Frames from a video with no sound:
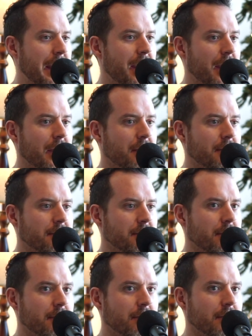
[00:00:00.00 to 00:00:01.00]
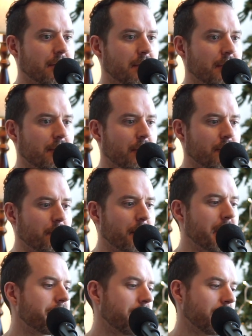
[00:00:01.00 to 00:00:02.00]
And you
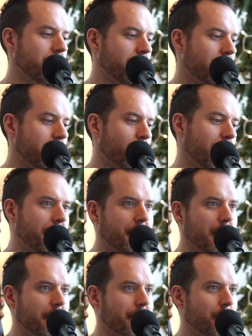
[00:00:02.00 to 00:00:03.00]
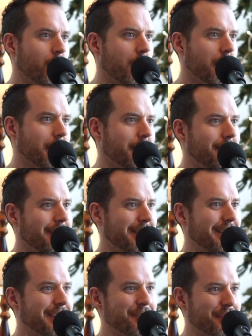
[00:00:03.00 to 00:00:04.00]
might think you learn one thing from one
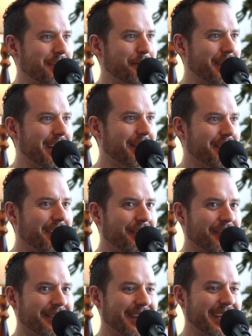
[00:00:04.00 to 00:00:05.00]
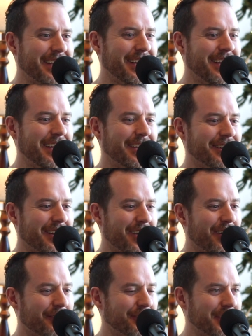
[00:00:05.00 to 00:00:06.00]
that you can apply to the other. Like, you're like,
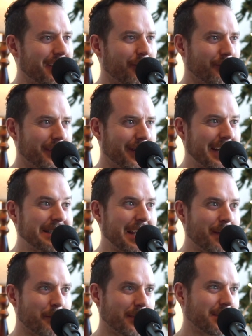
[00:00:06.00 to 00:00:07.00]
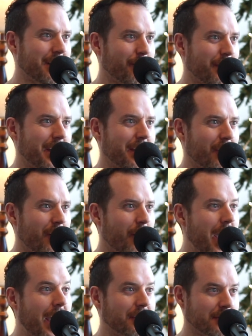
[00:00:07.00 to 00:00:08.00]
oh shit, only like 10% of what I know
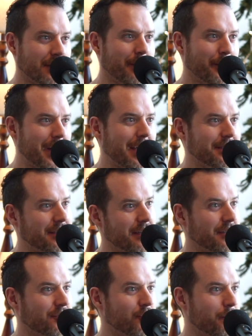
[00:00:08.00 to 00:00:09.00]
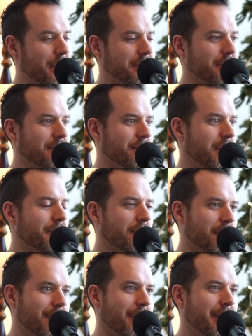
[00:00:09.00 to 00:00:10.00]
actually applies to this new business. So I have to
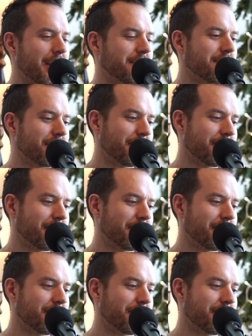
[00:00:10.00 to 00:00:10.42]
learn all that too.